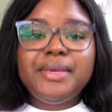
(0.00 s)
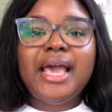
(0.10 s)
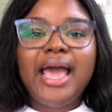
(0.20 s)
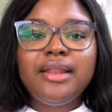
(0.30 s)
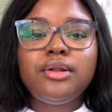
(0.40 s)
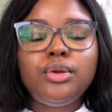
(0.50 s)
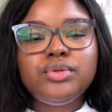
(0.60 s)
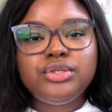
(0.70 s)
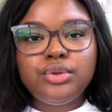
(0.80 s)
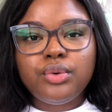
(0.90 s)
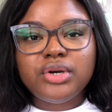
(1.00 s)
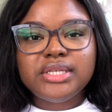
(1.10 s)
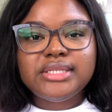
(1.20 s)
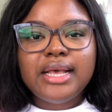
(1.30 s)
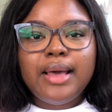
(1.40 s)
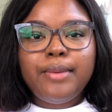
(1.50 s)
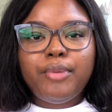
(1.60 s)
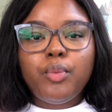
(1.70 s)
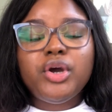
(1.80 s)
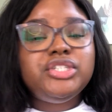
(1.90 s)
behind closed doors,
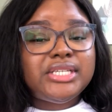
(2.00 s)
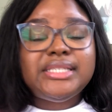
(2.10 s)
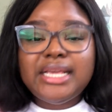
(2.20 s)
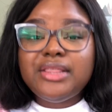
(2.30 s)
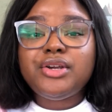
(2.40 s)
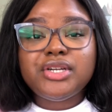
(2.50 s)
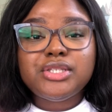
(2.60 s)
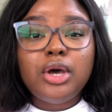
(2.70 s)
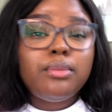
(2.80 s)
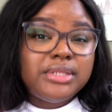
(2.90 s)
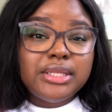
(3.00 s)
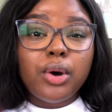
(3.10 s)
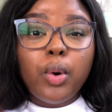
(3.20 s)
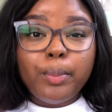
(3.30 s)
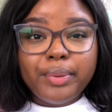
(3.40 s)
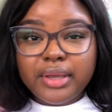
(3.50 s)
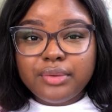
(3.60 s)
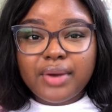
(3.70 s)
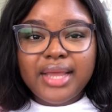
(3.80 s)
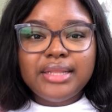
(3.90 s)
but we're just seeing theirs come to the open,
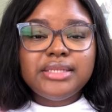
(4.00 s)
right?